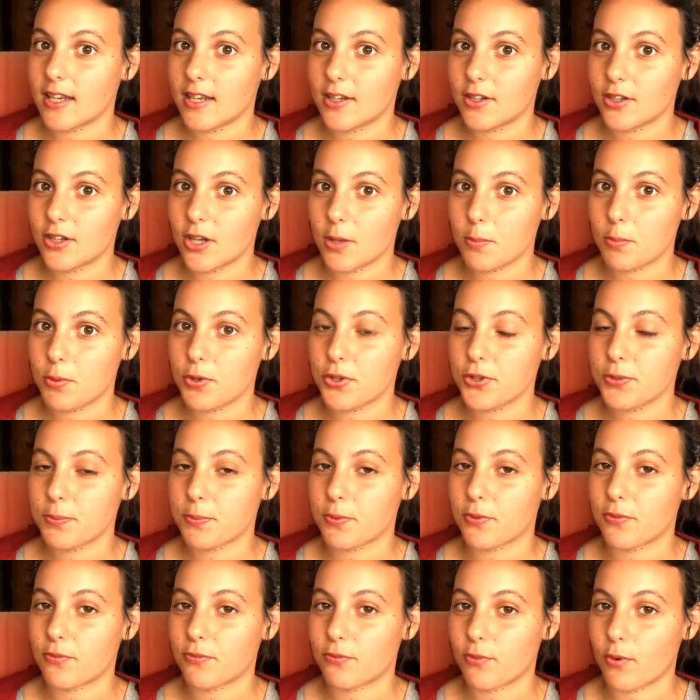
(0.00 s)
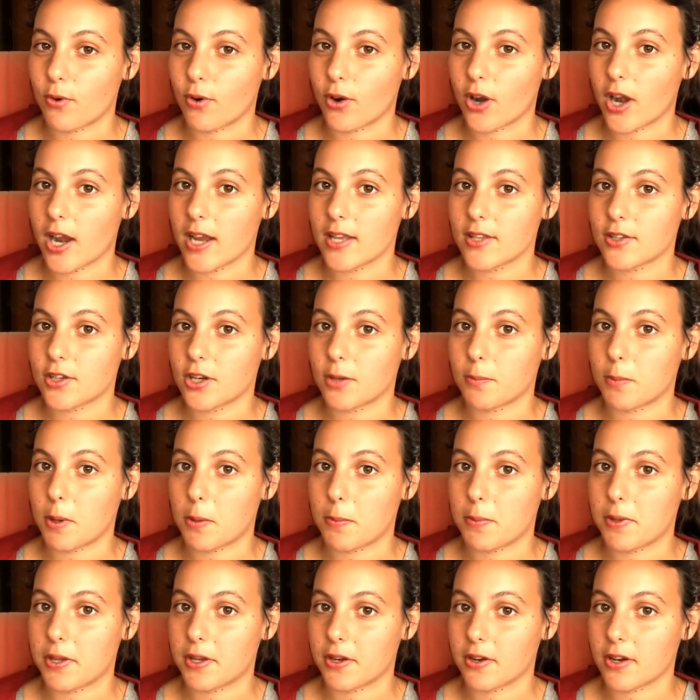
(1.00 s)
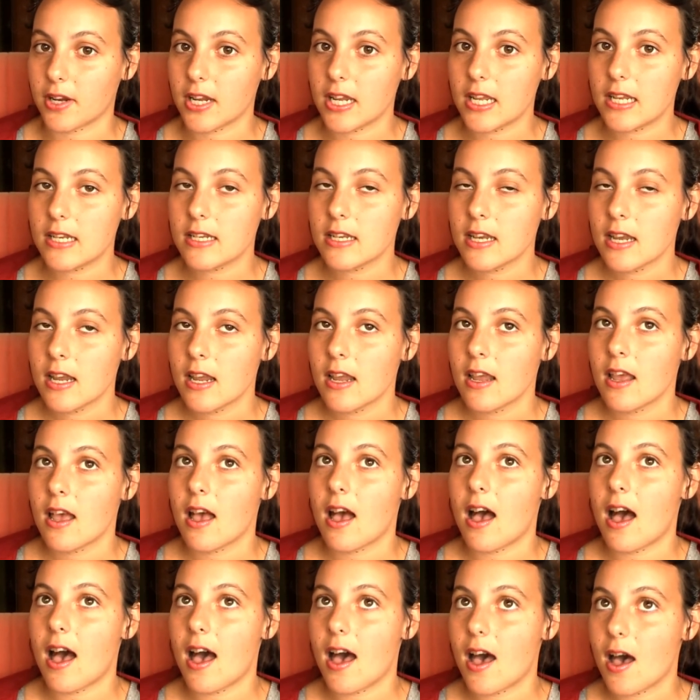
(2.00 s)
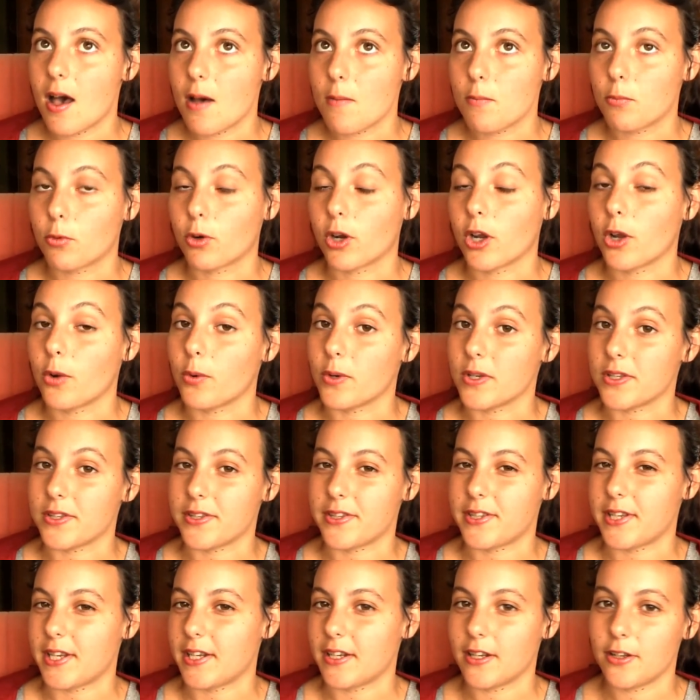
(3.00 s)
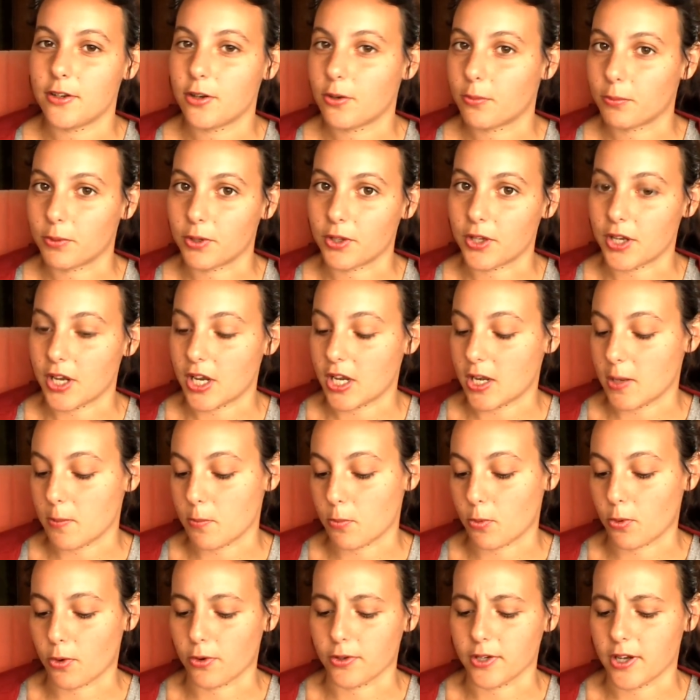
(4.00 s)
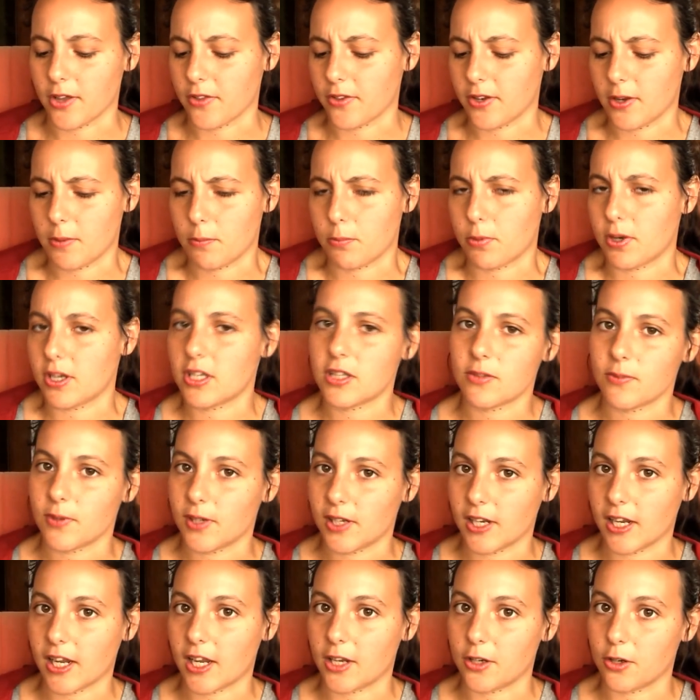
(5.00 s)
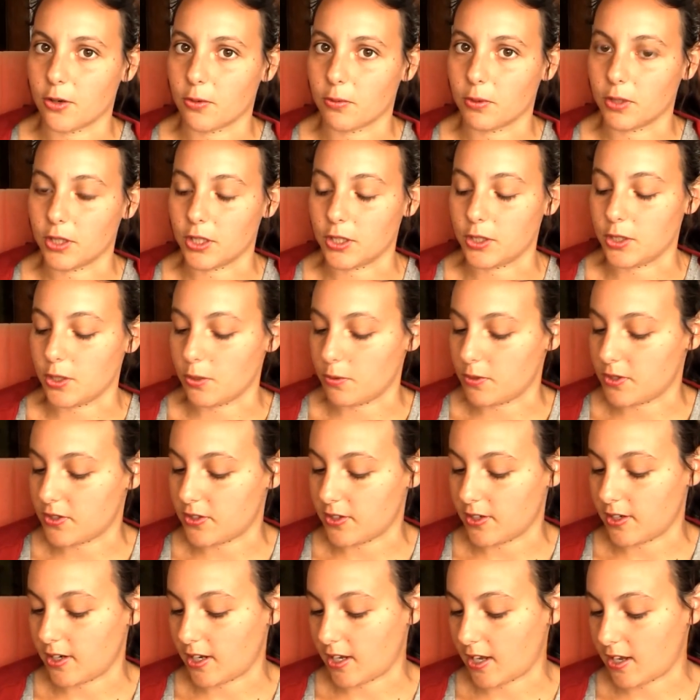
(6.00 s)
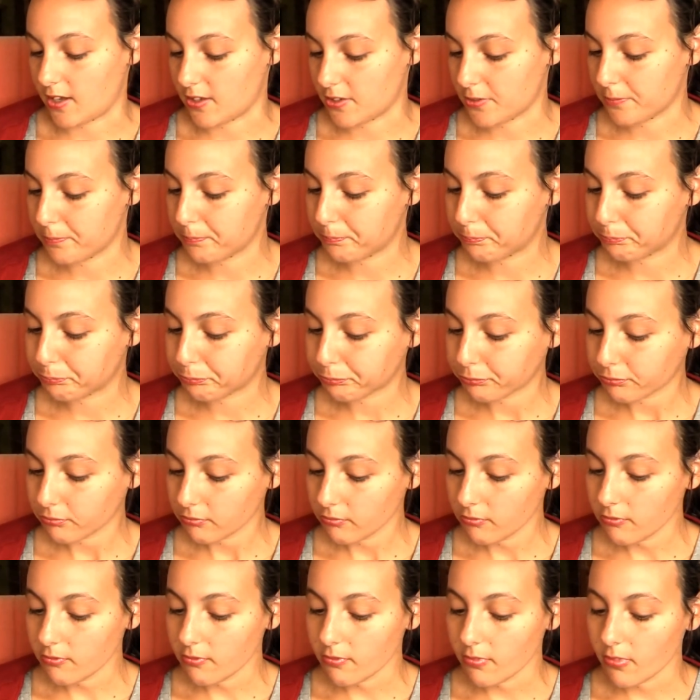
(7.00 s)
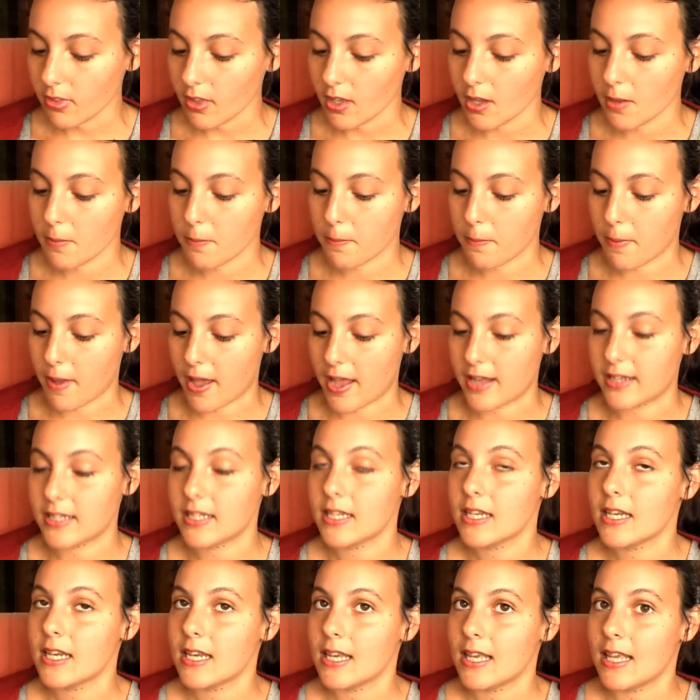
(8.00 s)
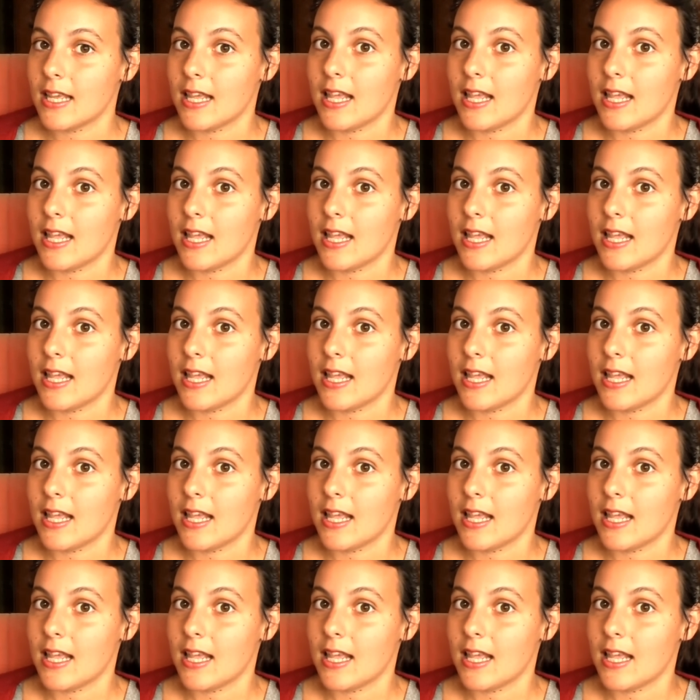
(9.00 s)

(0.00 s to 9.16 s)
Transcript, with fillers: of tender nipples before I start my period, um, or I always did. I don't really anymore now that I'm breastfeeding. I don't really notice it, I guess. But